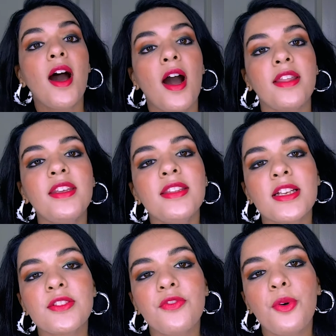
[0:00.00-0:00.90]
I think
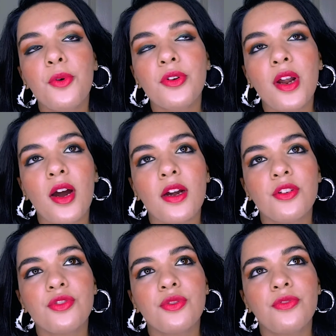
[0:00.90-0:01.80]
that's
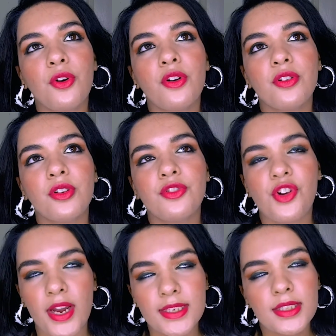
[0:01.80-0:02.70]
for
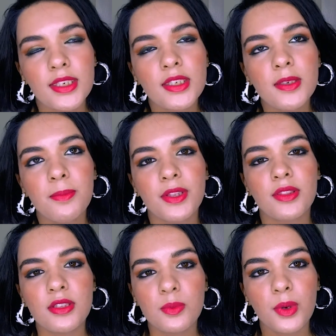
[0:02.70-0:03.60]
dry skin, but
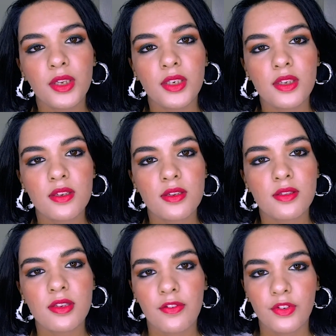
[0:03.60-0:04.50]
this one
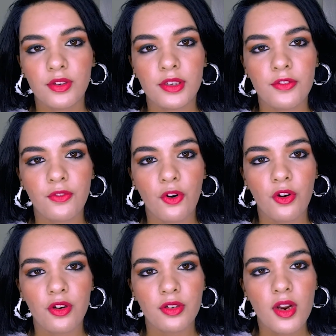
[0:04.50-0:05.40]
is definitely
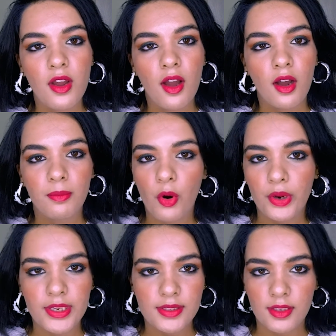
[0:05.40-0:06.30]
for
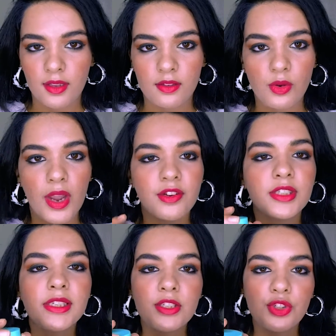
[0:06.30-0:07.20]
oily skin. So I
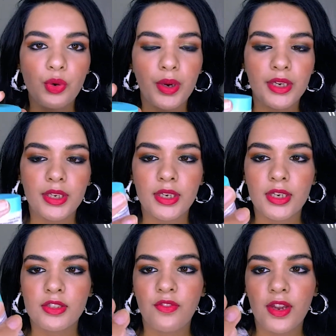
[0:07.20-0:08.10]
really enjoyed
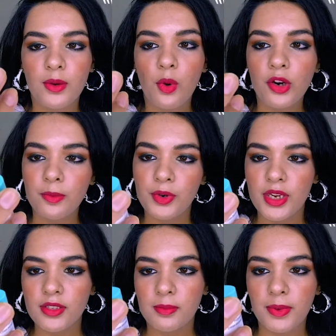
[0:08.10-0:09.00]
it. It's very
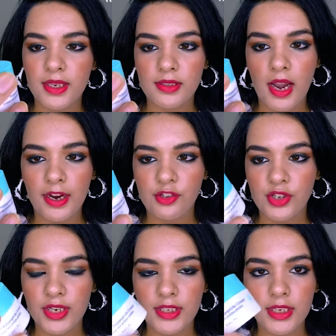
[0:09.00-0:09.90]
water-based,
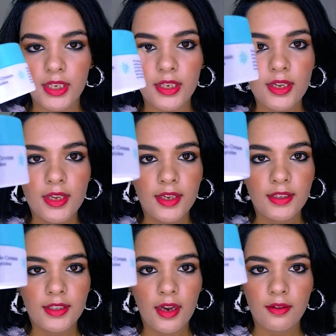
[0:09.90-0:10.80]
hydrating.
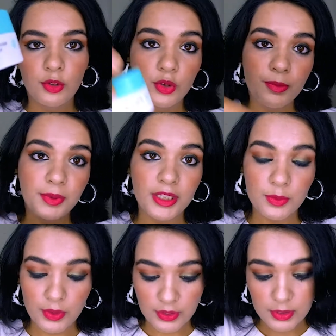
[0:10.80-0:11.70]
Yeah, no
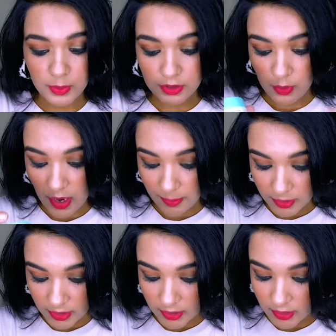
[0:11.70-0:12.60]
complaints with this one. So
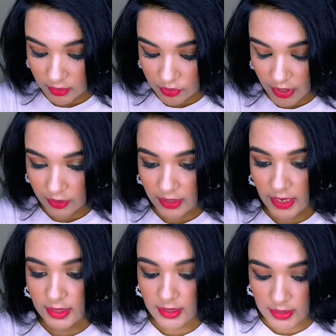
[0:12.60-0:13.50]
I'm gonna try to
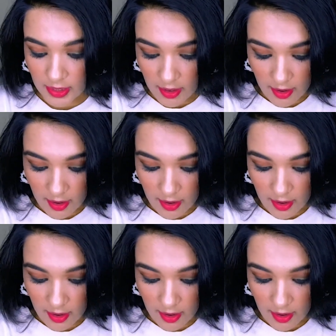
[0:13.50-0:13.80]
get it.